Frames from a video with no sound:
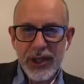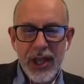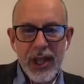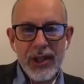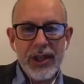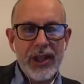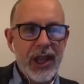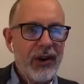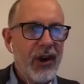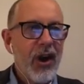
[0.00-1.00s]

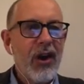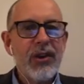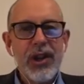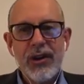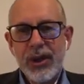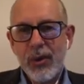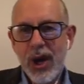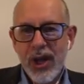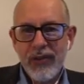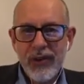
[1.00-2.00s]
There are quite a
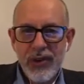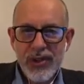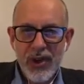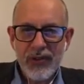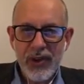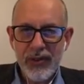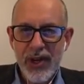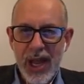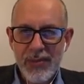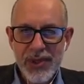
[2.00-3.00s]
few sort of different
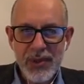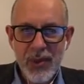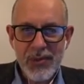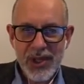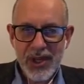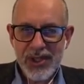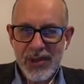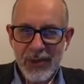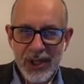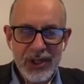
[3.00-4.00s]
apps and websites
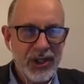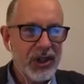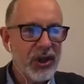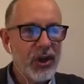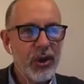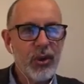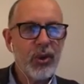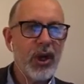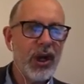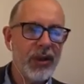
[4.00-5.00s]
similar to Kahoot.
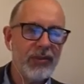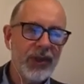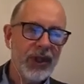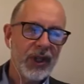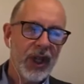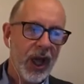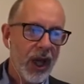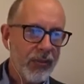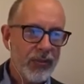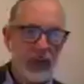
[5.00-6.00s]

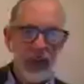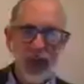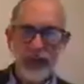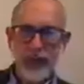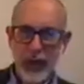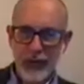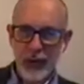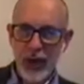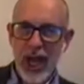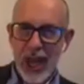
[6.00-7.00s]
If you're
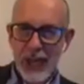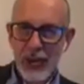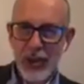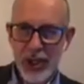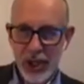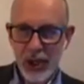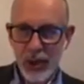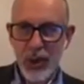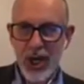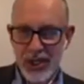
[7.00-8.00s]
happy with Kahoot,
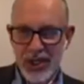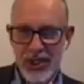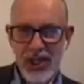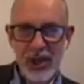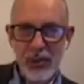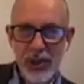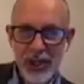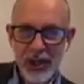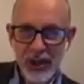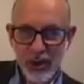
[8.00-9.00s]
I'd just stick with
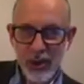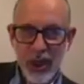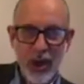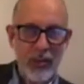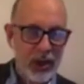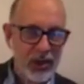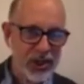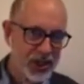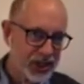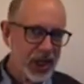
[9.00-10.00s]
Kahoot though, because
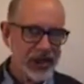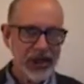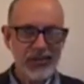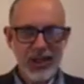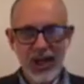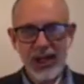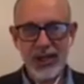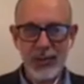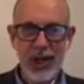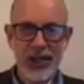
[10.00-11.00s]
it seems like it's
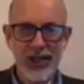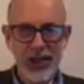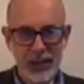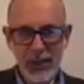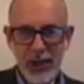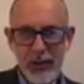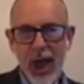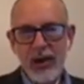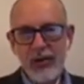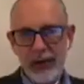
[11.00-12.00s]
one that's going to be
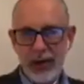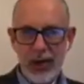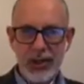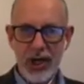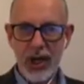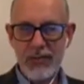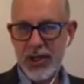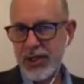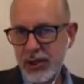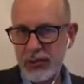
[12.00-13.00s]
around for a long time.
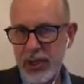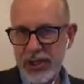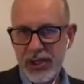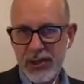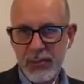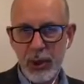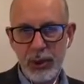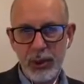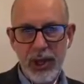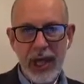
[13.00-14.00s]
There's a good business model
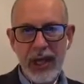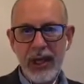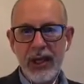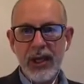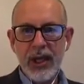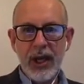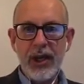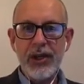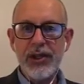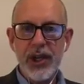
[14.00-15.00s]
there,
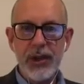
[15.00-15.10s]
and